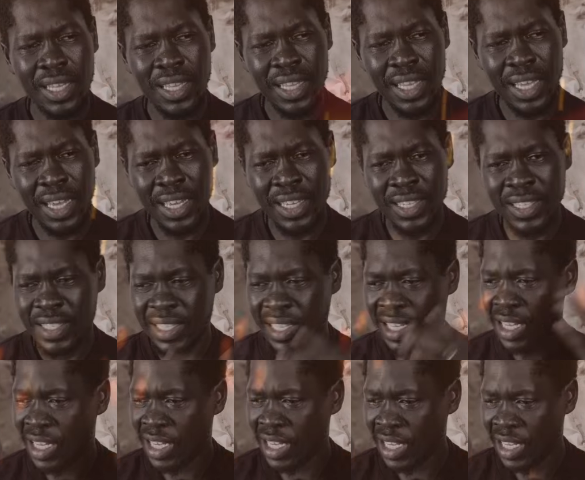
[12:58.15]
there is
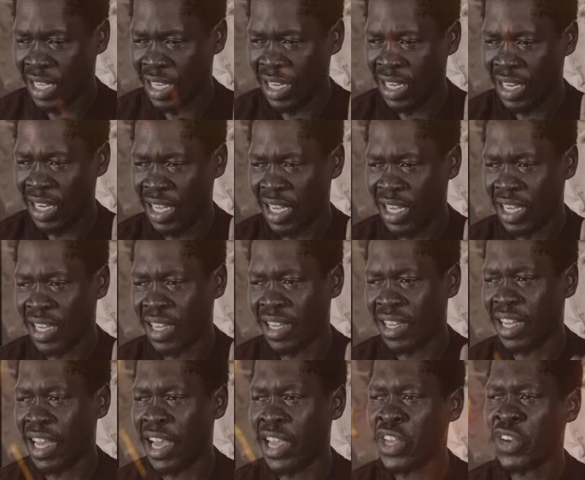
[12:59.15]
in
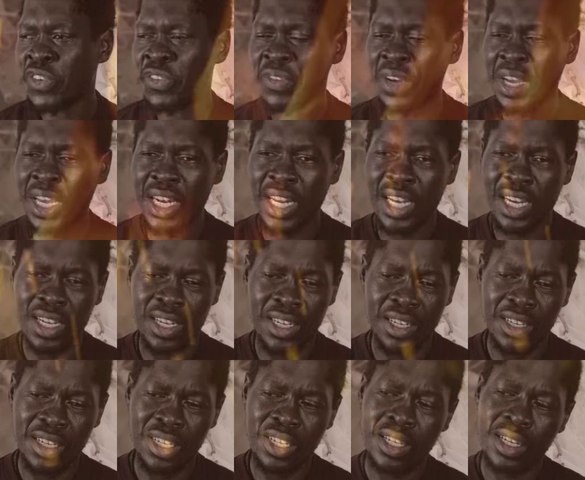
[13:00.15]
Ayurveda
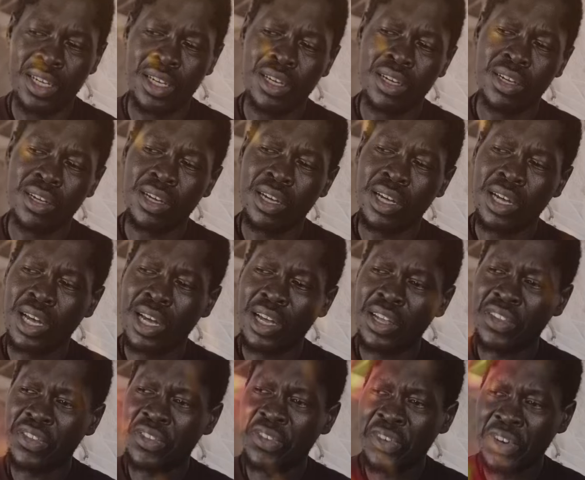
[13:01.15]

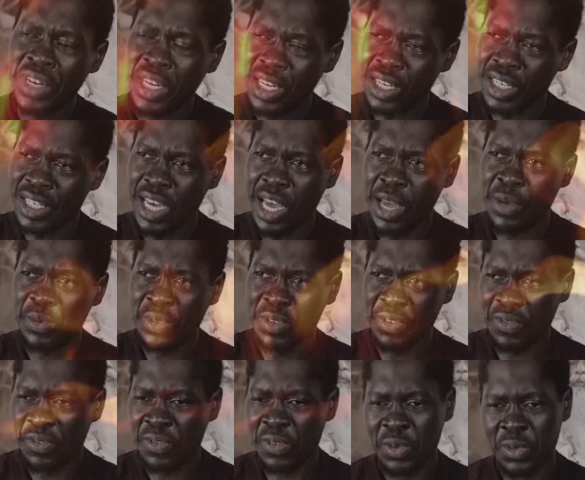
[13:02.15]
three types
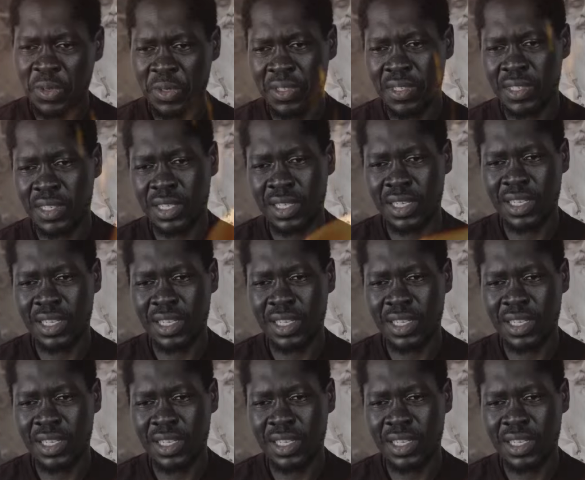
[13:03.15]
of foods.